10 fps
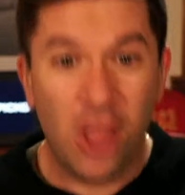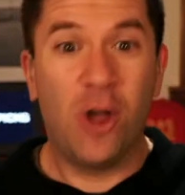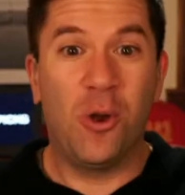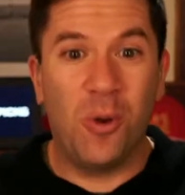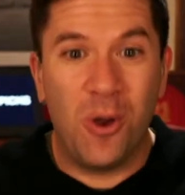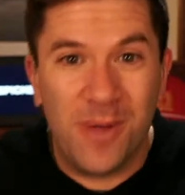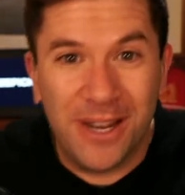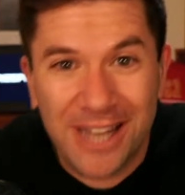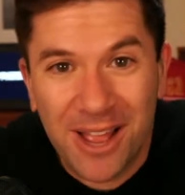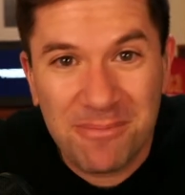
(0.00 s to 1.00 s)
Oh my
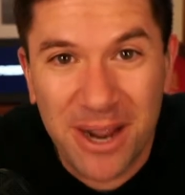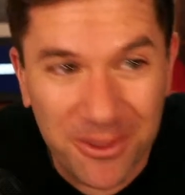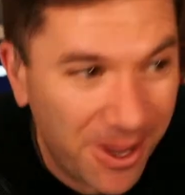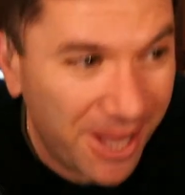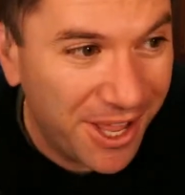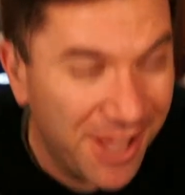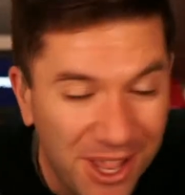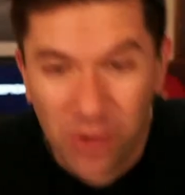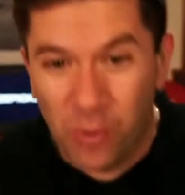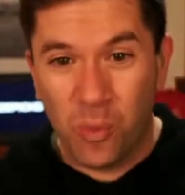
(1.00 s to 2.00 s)
God. By the way,
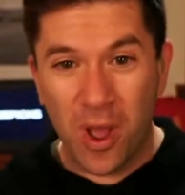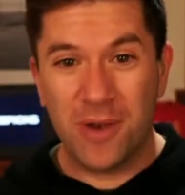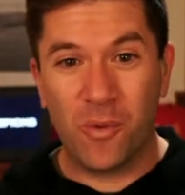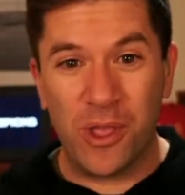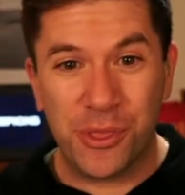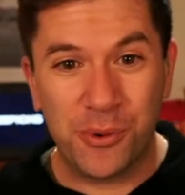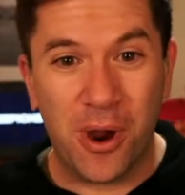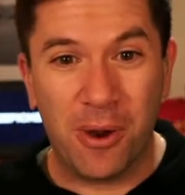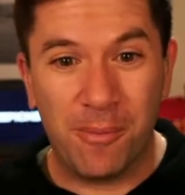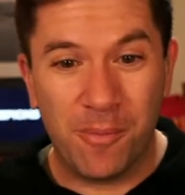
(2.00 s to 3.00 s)
what went
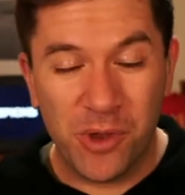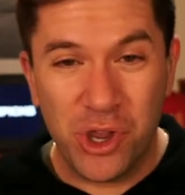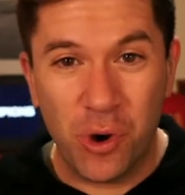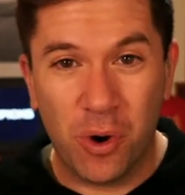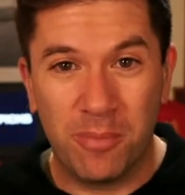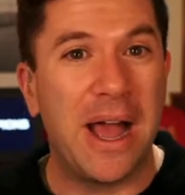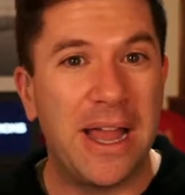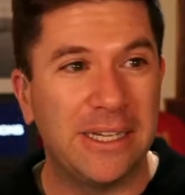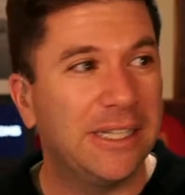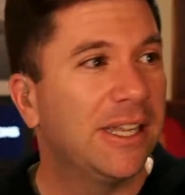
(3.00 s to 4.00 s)
through your
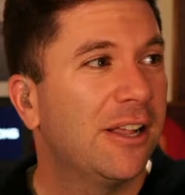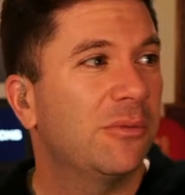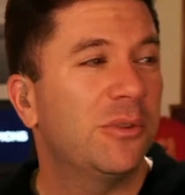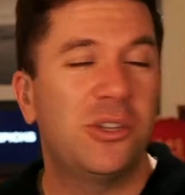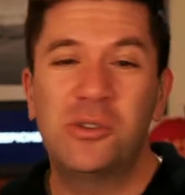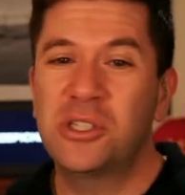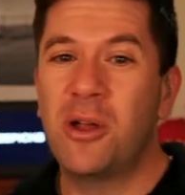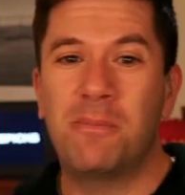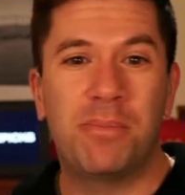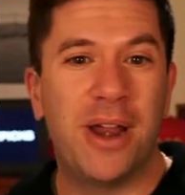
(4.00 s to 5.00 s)
body when you saw
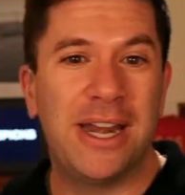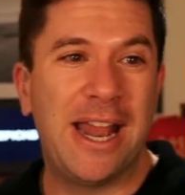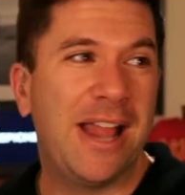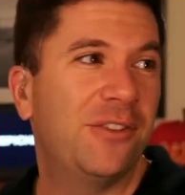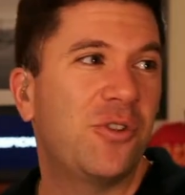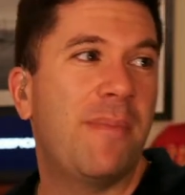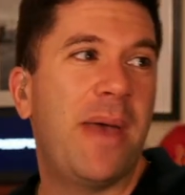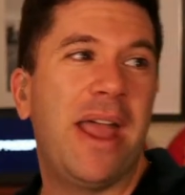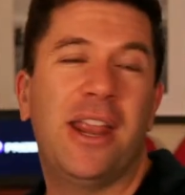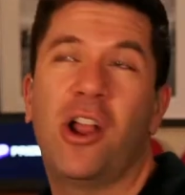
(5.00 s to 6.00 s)
Brandon Allen drop
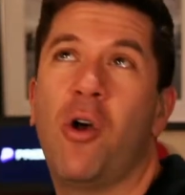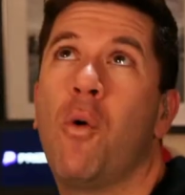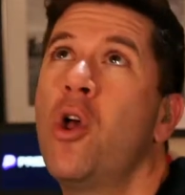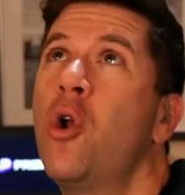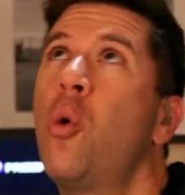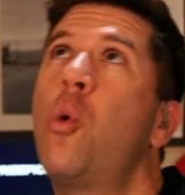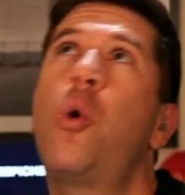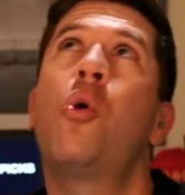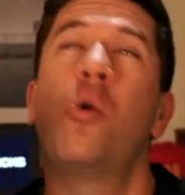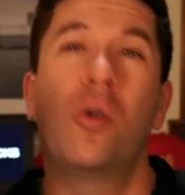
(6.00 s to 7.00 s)
back and go
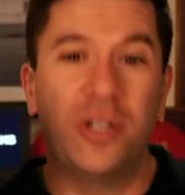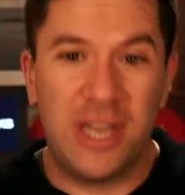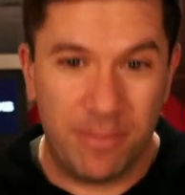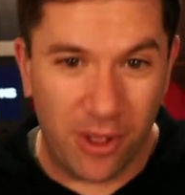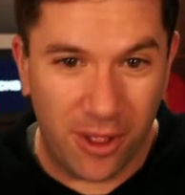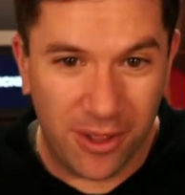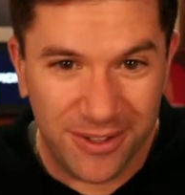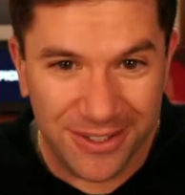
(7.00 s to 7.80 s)
deep ball?